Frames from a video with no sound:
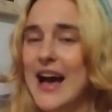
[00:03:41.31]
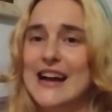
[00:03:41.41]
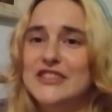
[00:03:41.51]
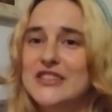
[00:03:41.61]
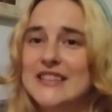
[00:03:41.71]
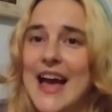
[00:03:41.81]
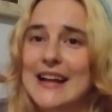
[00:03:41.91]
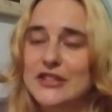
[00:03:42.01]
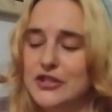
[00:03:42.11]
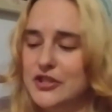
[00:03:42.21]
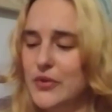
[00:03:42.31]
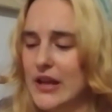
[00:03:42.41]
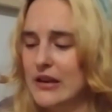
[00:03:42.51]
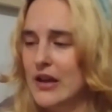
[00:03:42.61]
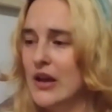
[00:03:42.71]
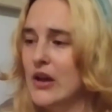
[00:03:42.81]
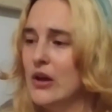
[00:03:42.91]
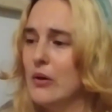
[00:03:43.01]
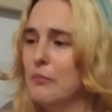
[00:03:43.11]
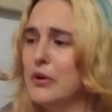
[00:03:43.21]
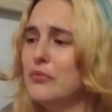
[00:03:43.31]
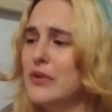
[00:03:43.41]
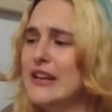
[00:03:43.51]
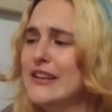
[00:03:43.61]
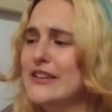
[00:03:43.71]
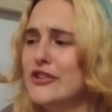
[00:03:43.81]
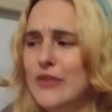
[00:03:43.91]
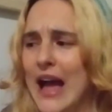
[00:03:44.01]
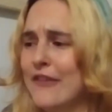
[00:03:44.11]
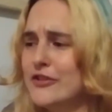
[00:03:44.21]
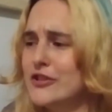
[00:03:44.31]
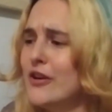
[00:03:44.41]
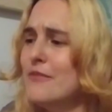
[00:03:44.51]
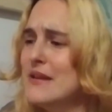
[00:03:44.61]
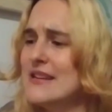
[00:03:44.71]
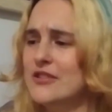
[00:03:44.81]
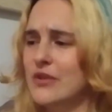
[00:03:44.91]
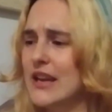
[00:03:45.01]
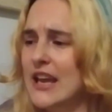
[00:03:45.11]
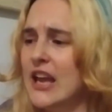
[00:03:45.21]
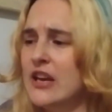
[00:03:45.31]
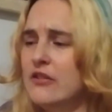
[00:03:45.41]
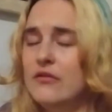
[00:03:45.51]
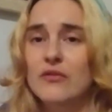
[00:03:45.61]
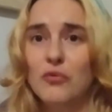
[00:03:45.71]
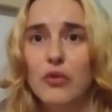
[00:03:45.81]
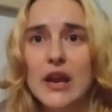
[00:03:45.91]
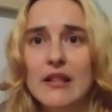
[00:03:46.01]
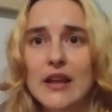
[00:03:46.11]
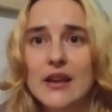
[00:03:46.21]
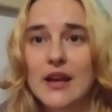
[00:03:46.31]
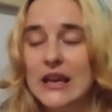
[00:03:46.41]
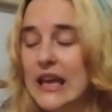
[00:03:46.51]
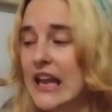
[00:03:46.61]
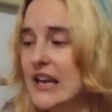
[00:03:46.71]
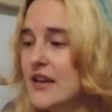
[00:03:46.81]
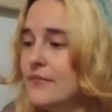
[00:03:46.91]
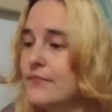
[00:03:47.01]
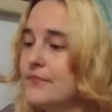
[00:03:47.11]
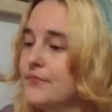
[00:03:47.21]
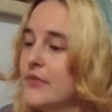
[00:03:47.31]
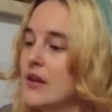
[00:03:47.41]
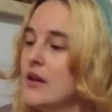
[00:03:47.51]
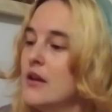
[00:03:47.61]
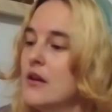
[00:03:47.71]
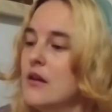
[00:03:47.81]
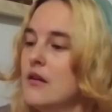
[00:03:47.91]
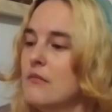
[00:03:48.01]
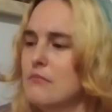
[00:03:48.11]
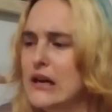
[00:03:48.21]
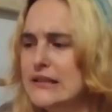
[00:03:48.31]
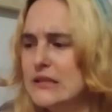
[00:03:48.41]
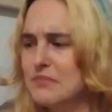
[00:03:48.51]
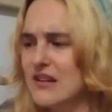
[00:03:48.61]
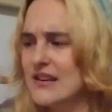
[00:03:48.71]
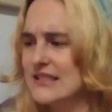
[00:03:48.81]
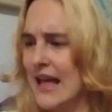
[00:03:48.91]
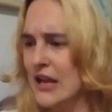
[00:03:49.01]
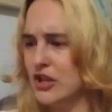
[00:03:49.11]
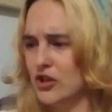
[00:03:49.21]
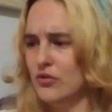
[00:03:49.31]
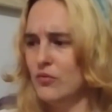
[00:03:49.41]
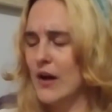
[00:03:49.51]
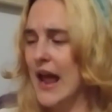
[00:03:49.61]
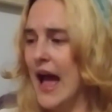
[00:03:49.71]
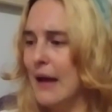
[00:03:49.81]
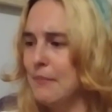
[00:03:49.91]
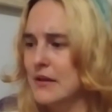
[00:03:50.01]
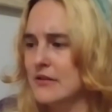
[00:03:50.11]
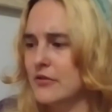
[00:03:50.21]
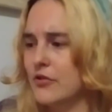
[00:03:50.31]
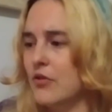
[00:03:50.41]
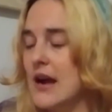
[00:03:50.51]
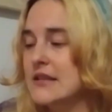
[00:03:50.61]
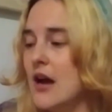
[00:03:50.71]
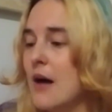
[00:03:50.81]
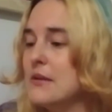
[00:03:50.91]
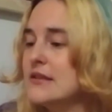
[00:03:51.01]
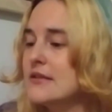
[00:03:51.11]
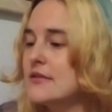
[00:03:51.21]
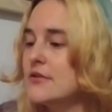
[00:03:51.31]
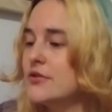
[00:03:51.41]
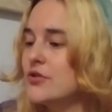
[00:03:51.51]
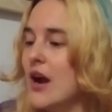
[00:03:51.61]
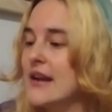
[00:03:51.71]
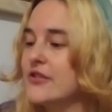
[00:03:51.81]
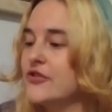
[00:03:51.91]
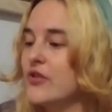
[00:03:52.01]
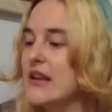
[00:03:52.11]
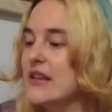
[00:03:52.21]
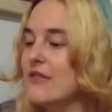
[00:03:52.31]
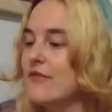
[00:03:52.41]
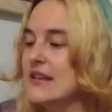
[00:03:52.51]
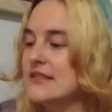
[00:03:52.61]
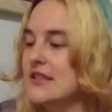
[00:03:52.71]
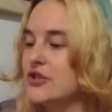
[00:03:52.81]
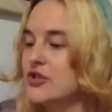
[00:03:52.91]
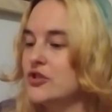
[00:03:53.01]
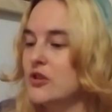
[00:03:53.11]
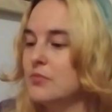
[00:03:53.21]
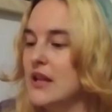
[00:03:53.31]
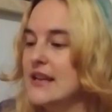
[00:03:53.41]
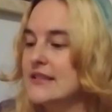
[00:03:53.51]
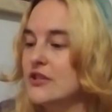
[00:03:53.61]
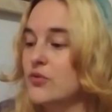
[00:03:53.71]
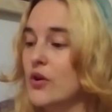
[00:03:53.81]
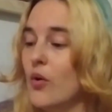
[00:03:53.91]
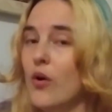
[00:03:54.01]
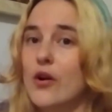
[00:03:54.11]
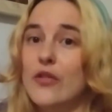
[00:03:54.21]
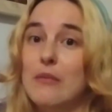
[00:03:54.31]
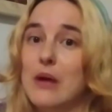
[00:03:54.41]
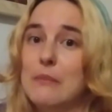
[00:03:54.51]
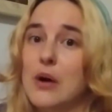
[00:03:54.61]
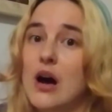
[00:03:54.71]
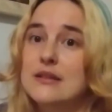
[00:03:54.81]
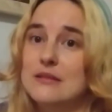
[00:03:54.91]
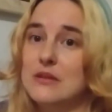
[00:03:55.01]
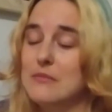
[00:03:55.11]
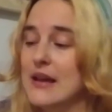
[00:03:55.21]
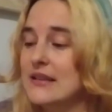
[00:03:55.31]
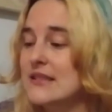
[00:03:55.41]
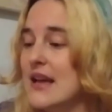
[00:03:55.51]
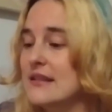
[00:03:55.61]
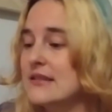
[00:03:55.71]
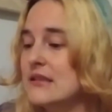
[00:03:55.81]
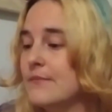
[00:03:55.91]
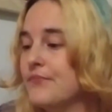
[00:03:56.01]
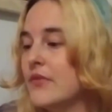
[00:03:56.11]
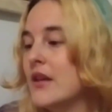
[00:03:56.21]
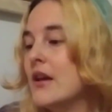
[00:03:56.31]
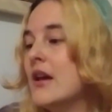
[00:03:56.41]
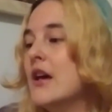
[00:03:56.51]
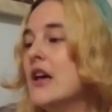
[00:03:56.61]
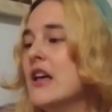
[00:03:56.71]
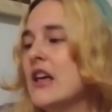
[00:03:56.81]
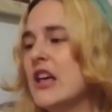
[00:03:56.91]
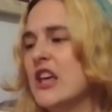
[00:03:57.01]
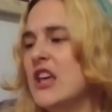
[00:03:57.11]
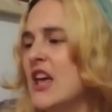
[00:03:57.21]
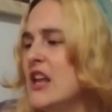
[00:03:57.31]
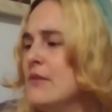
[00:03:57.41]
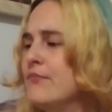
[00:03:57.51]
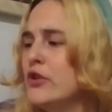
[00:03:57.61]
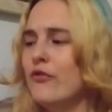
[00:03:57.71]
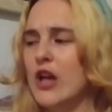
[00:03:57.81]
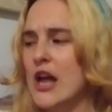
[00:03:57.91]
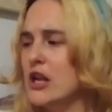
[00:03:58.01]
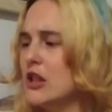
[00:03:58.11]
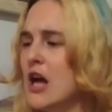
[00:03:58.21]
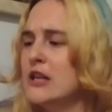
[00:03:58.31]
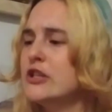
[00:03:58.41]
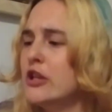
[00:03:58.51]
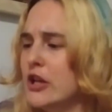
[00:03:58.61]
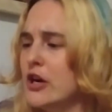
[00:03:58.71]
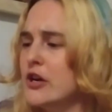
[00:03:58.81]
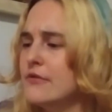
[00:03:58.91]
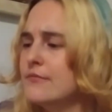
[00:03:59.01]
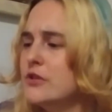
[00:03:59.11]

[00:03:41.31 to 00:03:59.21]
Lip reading: "I just had to do it. But really, did you have to turn me into a kitten? Really? A kitten?" "Mud Spirit, is that you? What happened?" cried Thomas, trying to string the events that just took place into an order that might possibly make sense. "Kid, you've got a lot to learn.